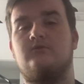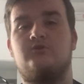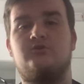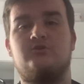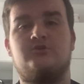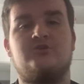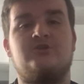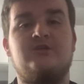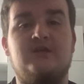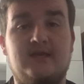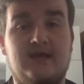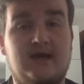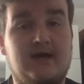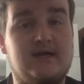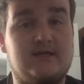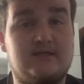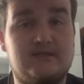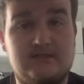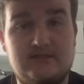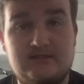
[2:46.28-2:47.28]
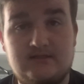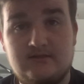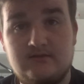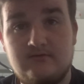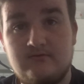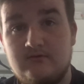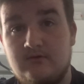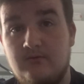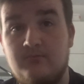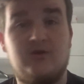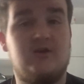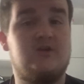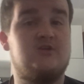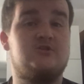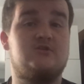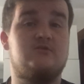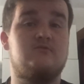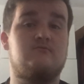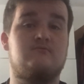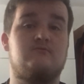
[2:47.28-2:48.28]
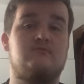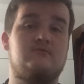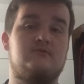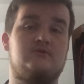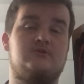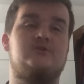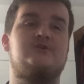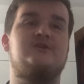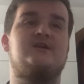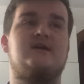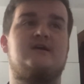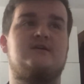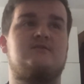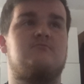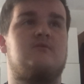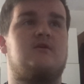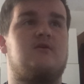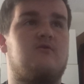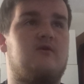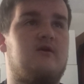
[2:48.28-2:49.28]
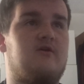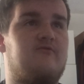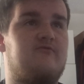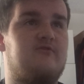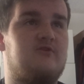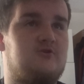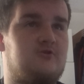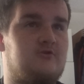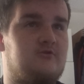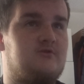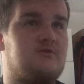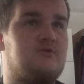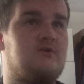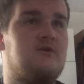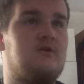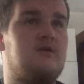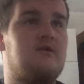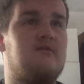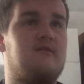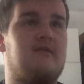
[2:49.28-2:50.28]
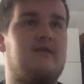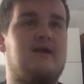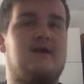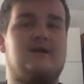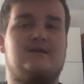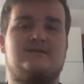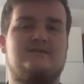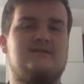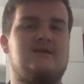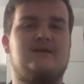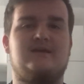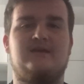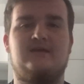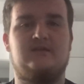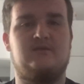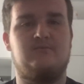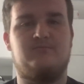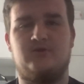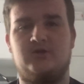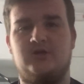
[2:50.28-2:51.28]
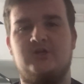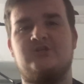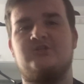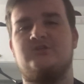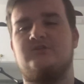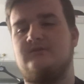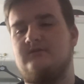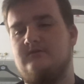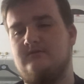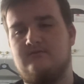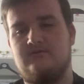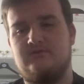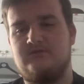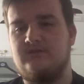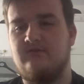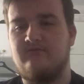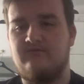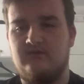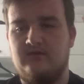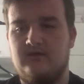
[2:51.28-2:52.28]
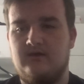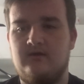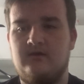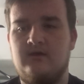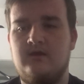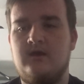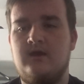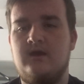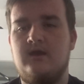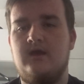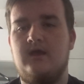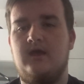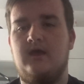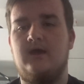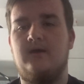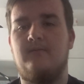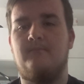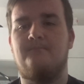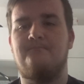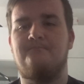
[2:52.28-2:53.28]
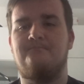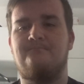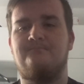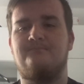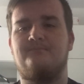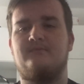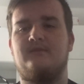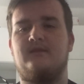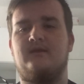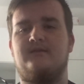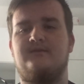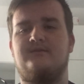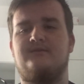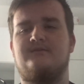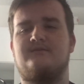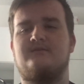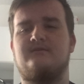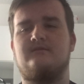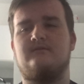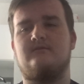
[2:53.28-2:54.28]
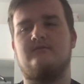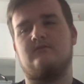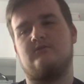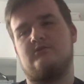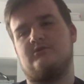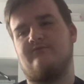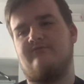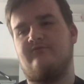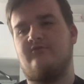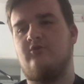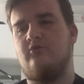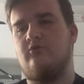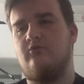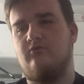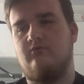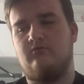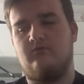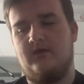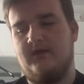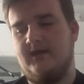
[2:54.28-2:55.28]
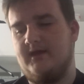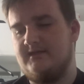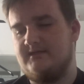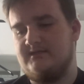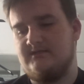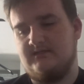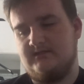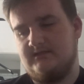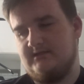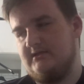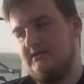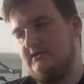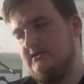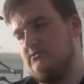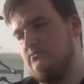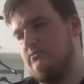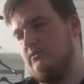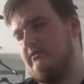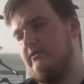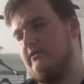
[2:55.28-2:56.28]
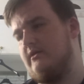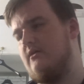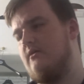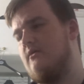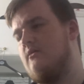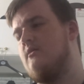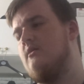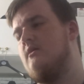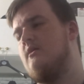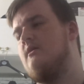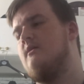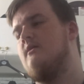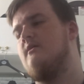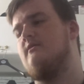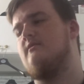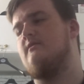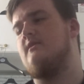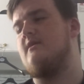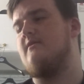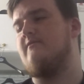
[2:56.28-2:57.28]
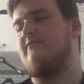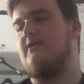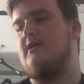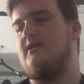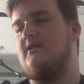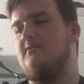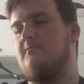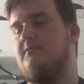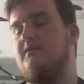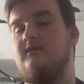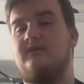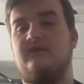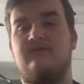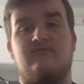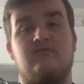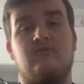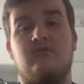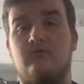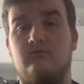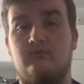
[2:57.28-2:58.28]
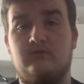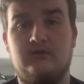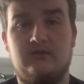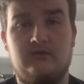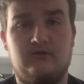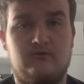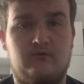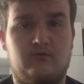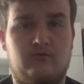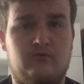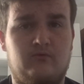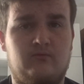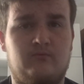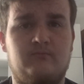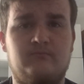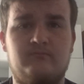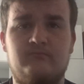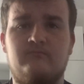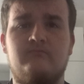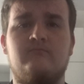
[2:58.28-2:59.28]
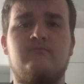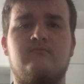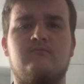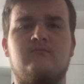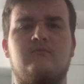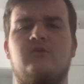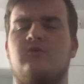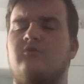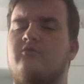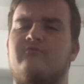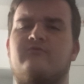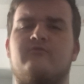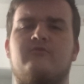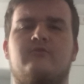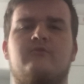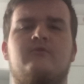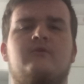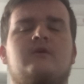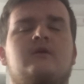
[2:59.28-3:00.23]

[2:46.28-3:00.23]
she has depression. She has mental health issues, like anxiety, depression, stuff like that. And there's a few like instances with her that have kind of been difficult to go through.